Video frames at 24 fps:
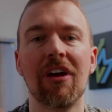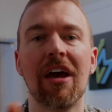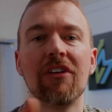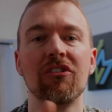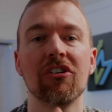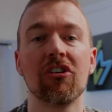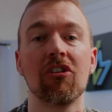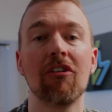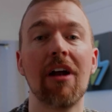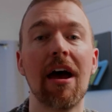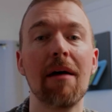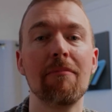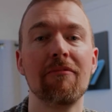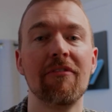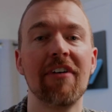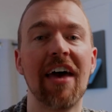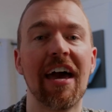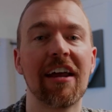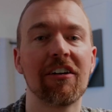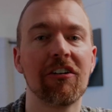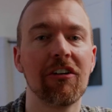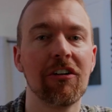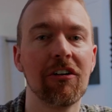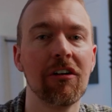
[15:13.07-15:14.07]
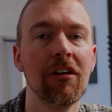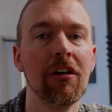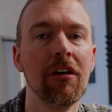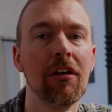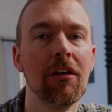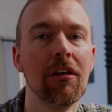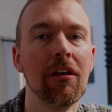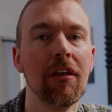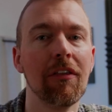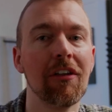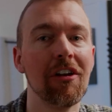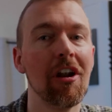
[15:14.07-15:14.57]
has a crop factor,
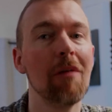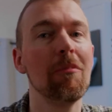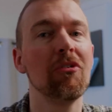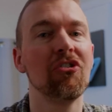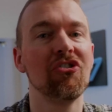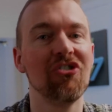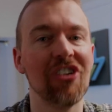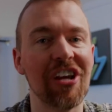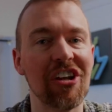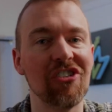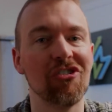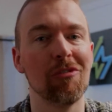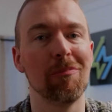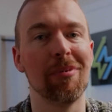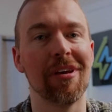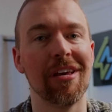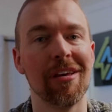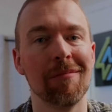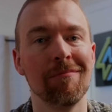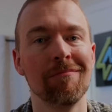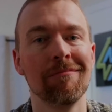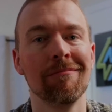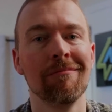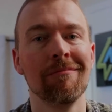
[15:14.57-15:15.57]
the numbers change a bit.